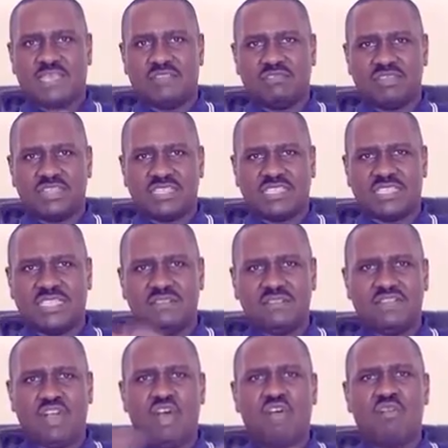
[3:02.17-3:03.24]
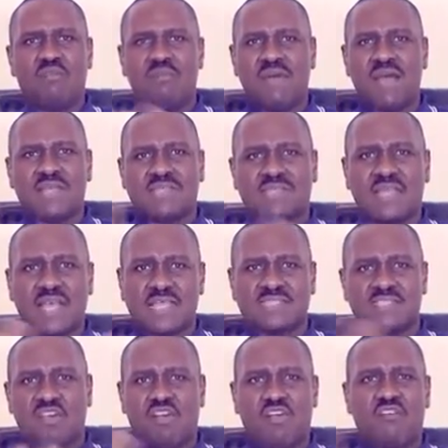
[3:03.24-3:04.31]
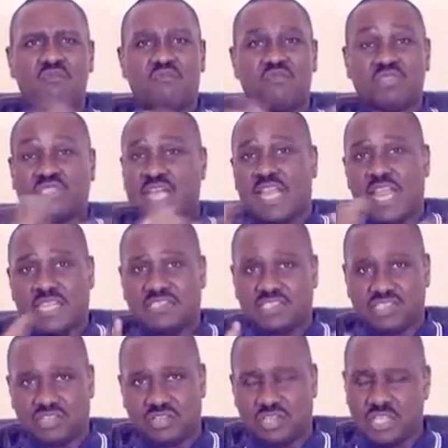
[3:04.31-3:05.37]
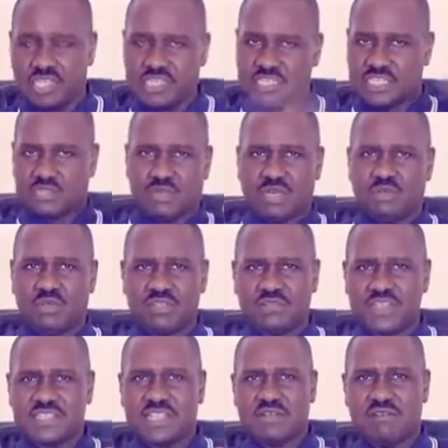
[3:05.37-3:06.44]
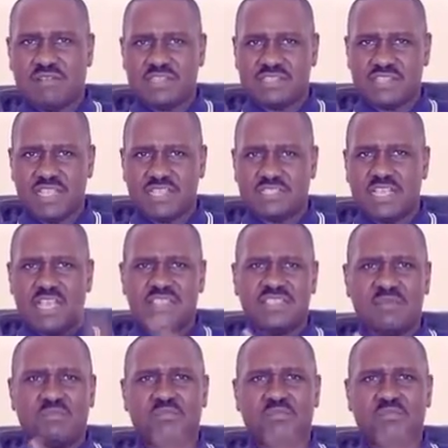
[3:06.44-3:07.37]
he received all matters of brutalization. Says when he was first arrested, they